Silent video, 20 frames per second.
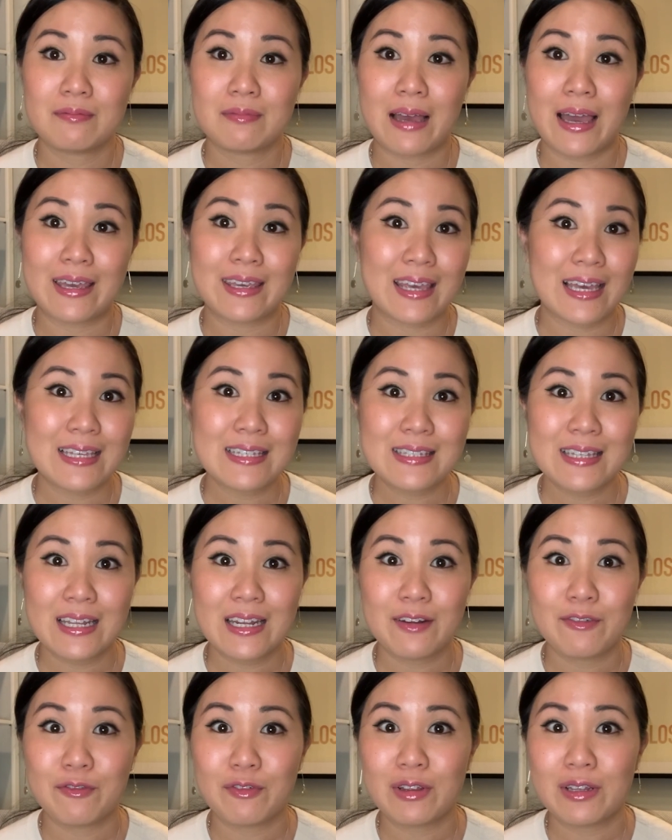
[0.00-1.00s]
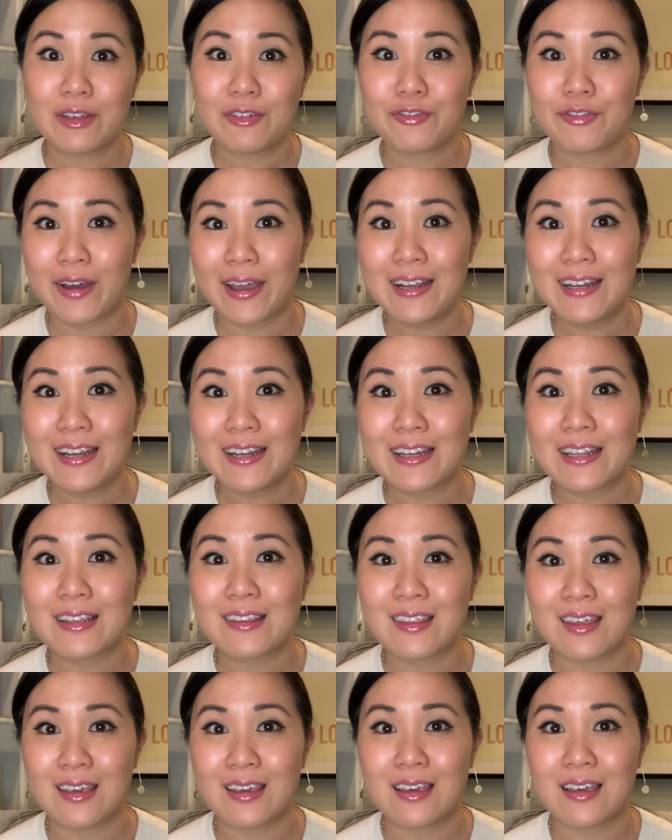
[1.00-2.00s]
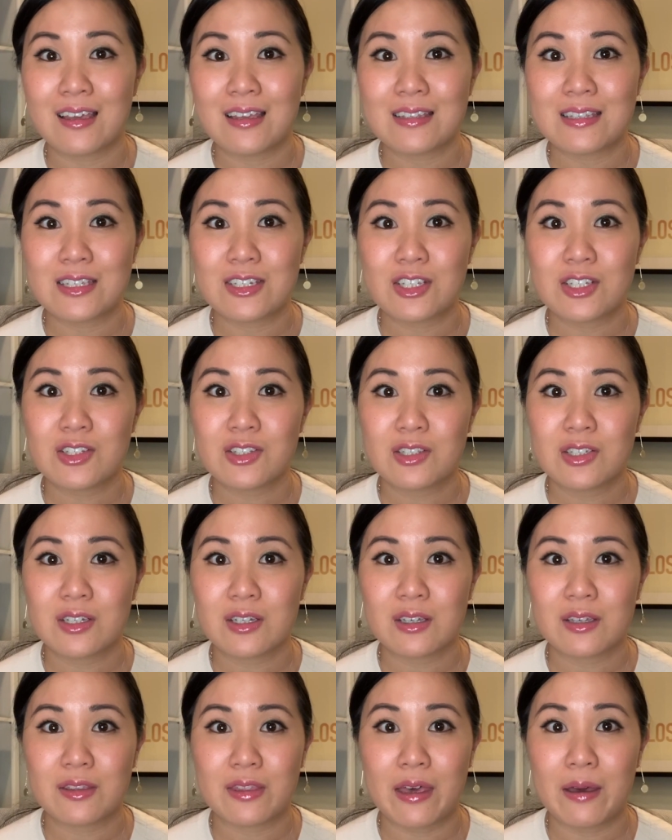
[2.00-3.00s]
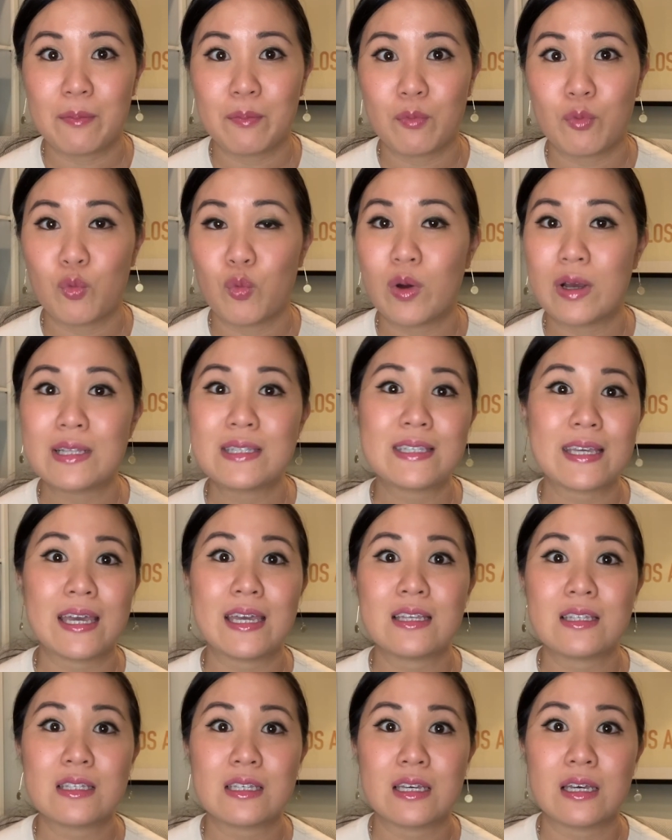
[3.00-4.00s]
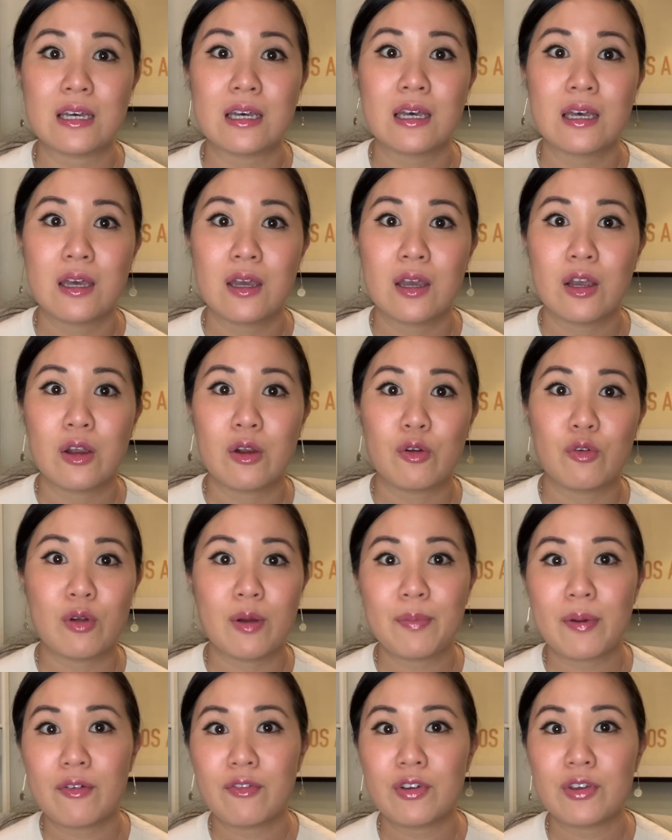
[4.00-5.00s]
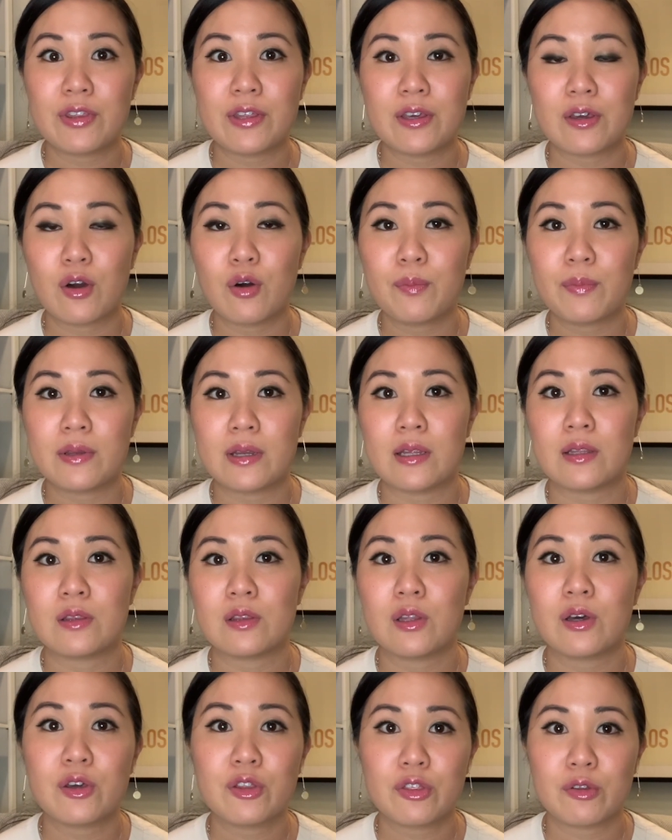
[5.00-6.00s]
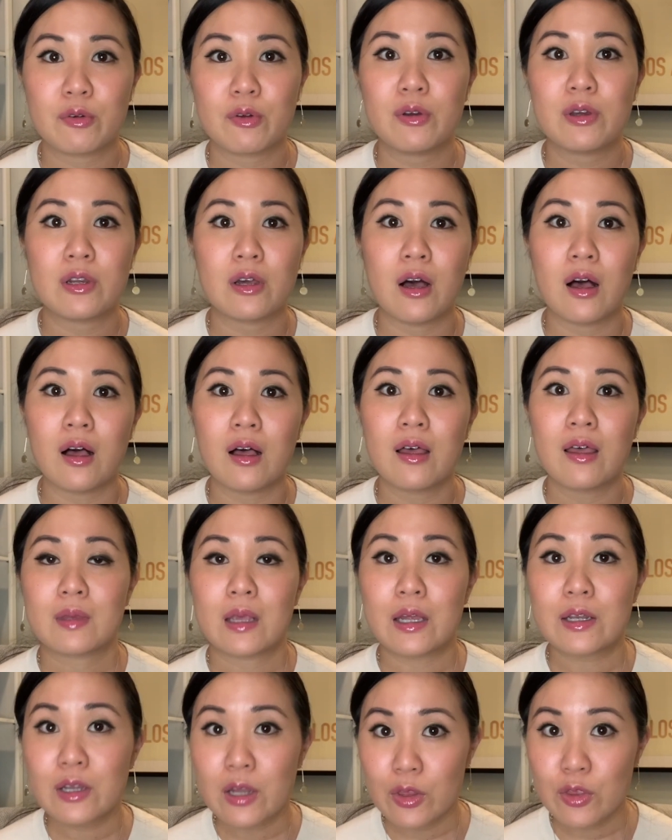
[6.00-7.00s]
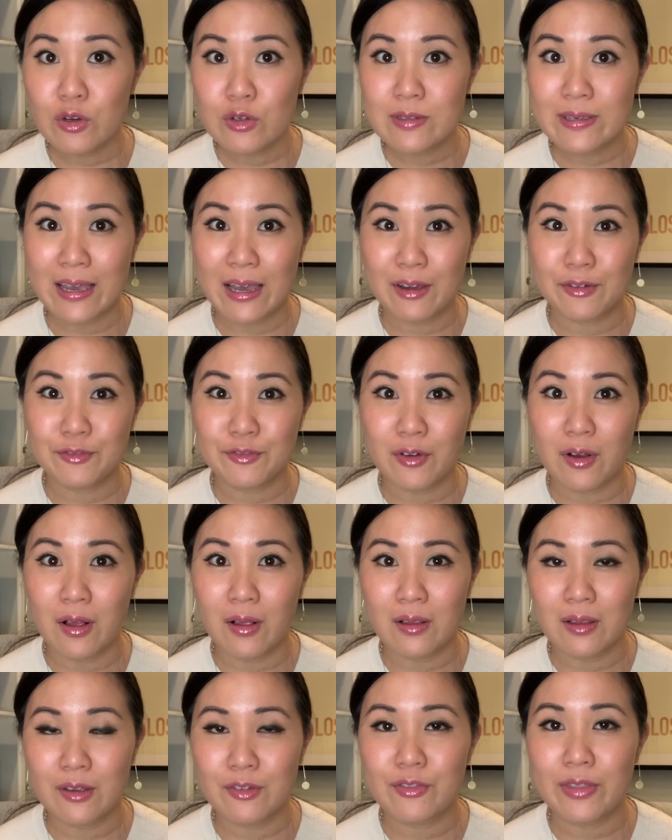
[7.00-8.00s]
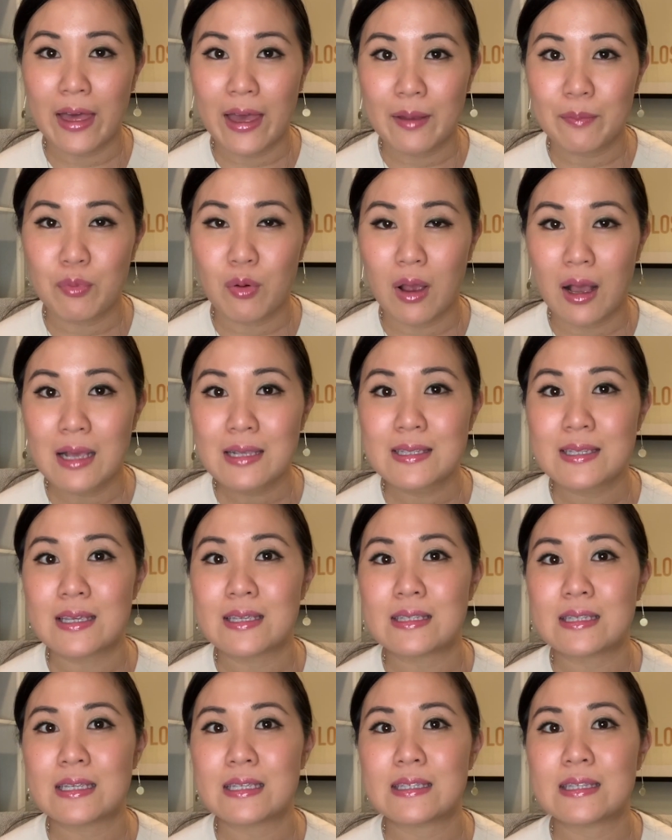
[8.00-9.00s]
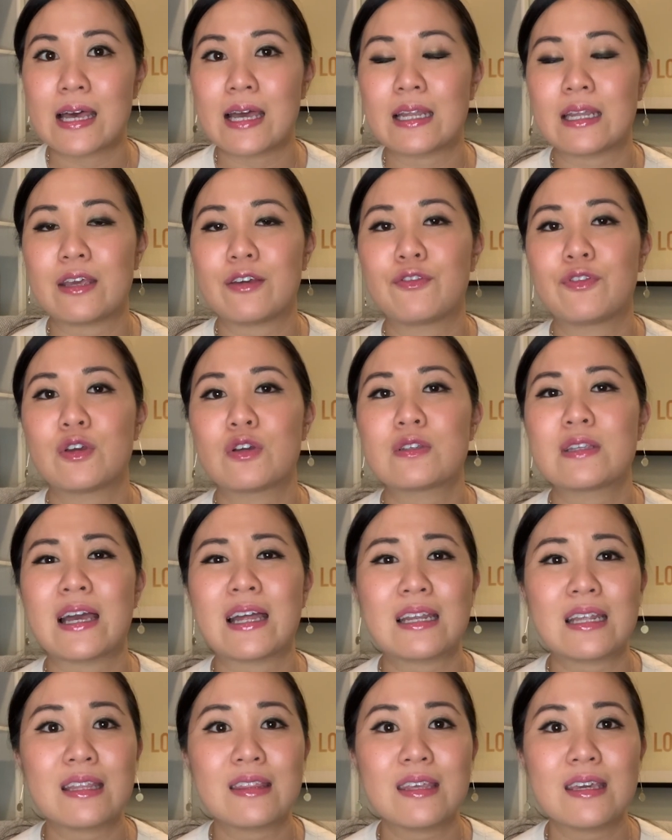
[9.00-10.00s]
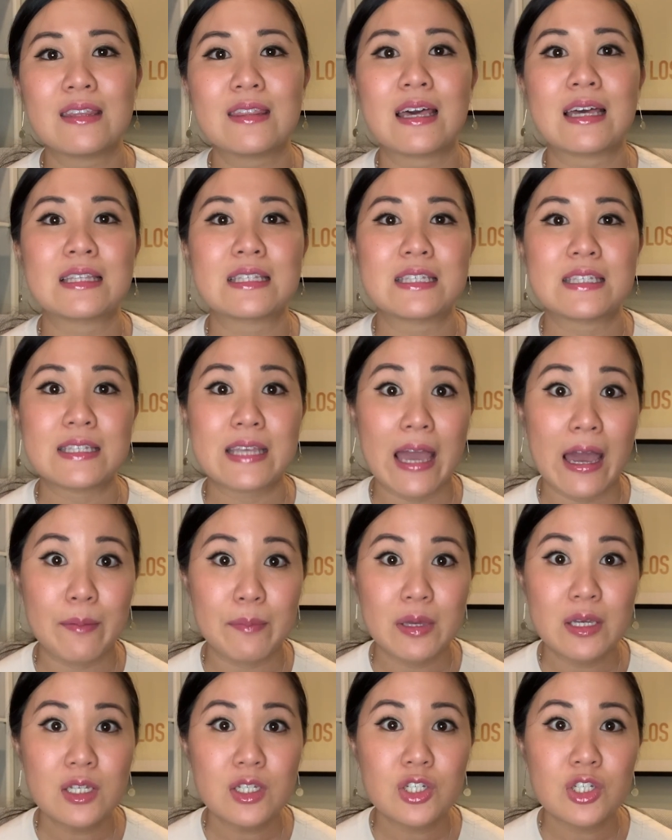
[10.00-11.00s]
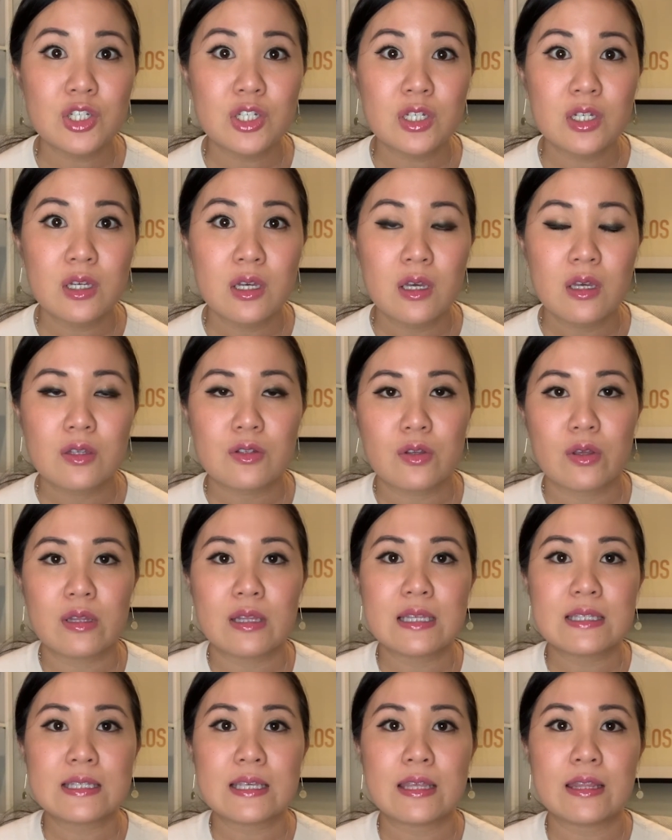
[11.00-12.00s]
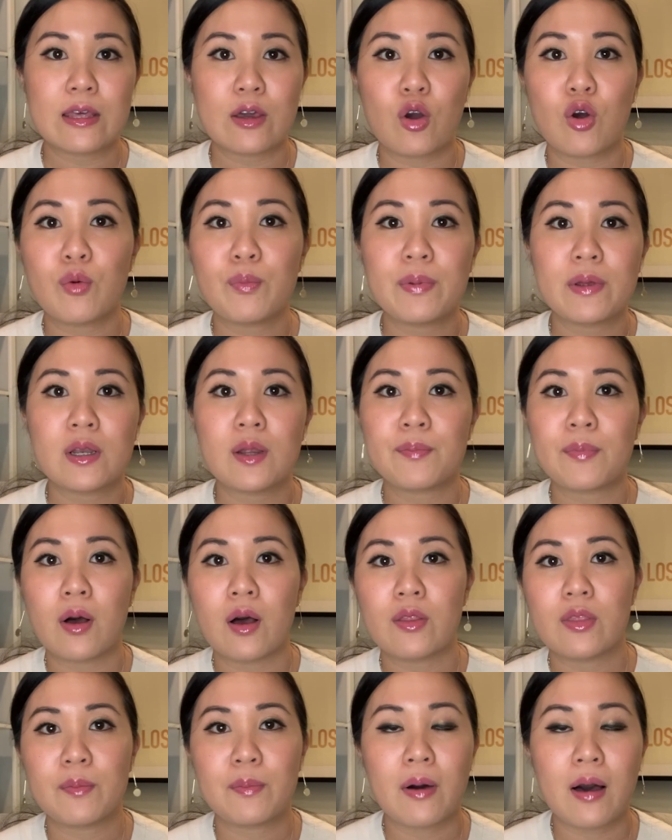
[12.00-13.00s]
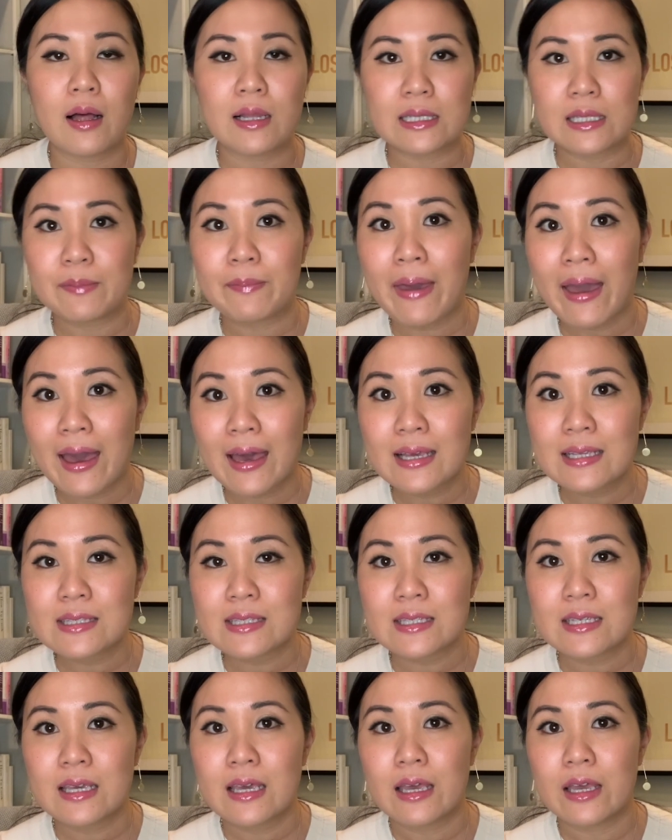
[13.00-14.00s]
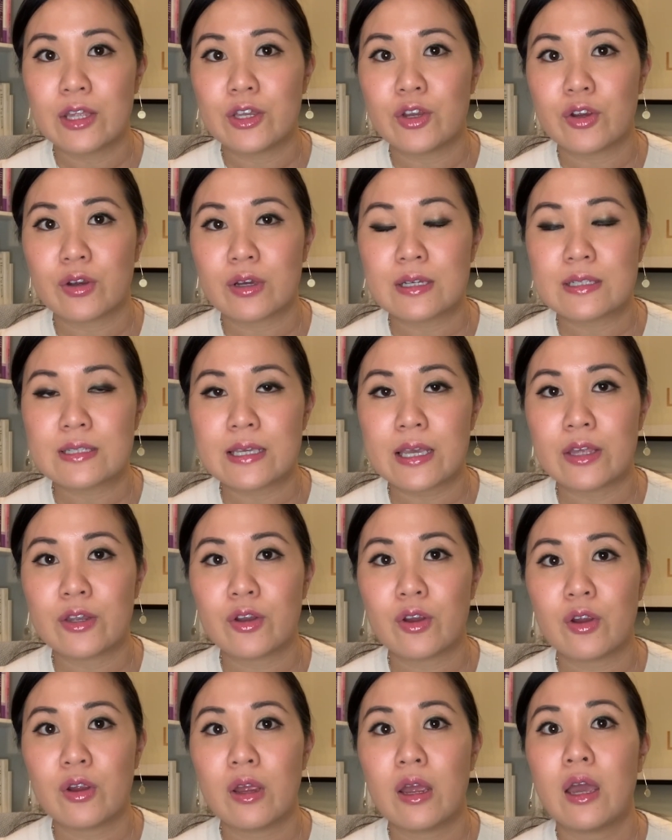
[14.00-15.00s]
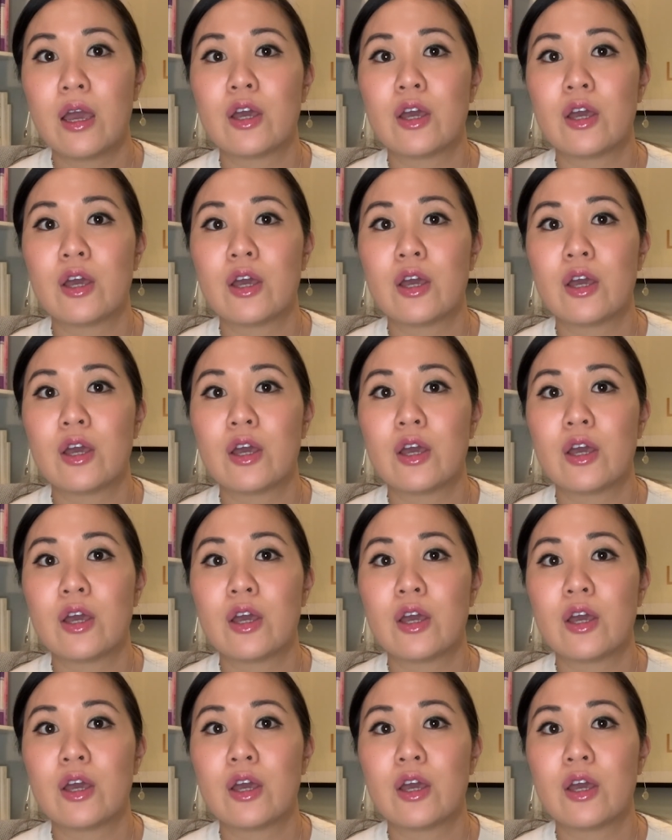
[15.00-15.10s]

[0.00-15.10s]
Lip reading: I guess they didn't really find anything because it just took them 1 day to rip everything open and look through it all. Another downfall of that process is that if there's anything that's damaged, so let's say they open up all the poly bags in your container,